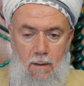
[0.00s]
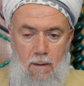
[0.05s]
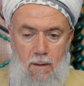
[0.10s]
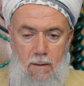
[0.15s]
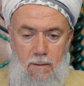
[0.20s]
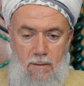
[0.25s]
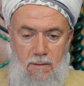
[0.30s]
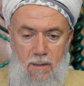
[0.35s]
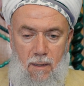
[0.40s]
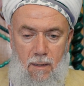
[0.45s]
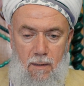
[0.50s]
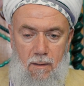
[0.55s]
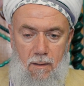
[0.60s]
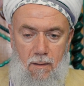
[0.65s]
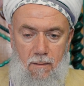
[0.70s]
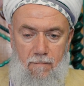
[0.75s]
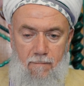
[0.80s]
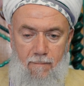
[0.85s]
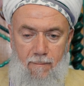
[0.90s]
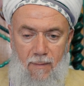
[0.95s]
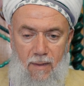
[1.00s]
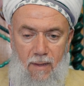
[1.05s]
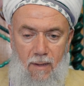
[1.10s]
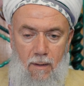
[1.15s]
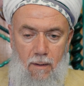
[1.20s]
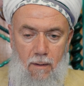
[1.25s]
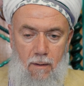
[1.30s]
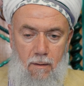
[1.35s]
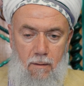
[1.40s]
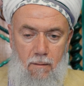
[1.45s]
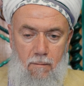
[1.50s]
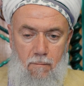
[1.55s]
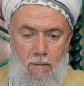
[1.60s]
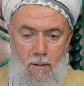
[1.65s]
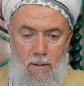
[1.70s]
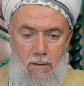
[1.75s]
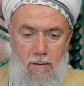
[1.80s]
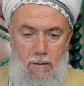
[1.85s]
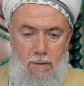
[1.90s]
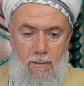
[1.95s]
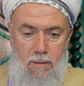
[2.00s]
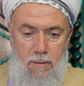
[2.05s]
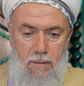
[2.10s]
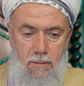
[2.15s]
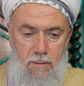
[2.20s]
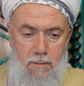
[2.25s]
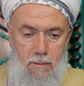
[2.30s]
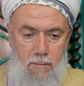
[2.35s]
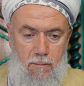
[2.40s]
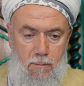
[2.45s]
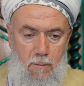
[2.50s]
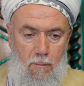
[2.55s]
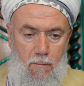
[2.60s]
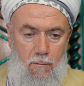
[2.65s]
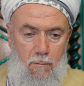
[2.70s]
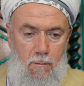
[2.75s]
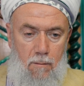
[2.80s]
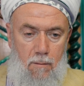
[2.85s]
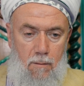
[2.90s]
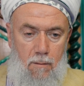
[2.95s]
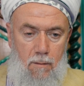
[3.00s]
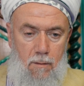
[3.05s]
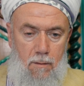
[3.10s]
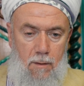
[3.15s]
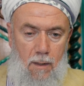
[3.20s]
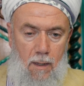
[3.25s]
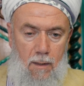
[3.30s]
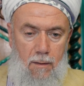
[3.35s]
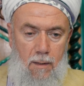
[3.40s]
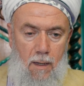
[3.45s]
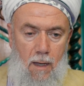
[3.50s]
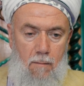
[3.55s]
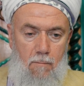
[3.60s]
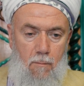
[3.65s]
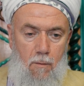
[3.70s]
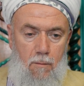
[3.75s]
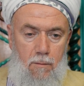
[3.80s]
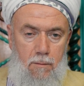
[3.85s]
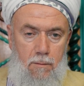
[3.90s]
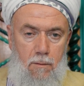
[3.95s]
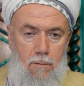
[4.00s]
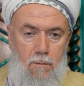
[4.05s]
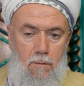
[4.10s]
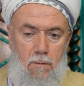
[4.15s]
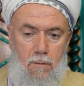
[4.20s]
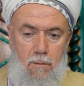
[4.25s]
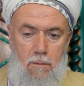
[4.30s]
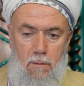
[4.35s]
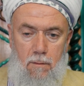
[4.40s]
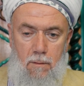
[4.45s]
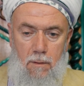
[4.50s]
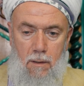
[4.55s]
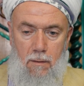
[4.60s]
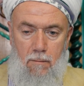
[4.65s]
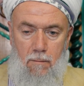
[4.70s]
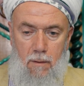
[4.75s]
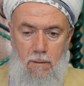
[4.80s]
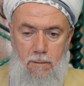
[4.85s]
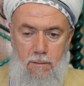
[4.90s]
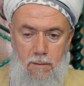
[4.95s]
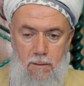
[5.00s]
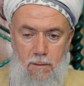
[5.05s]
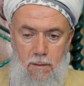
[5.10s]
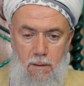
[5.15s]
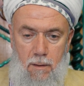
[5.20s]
He said, when this soul, that time also, they was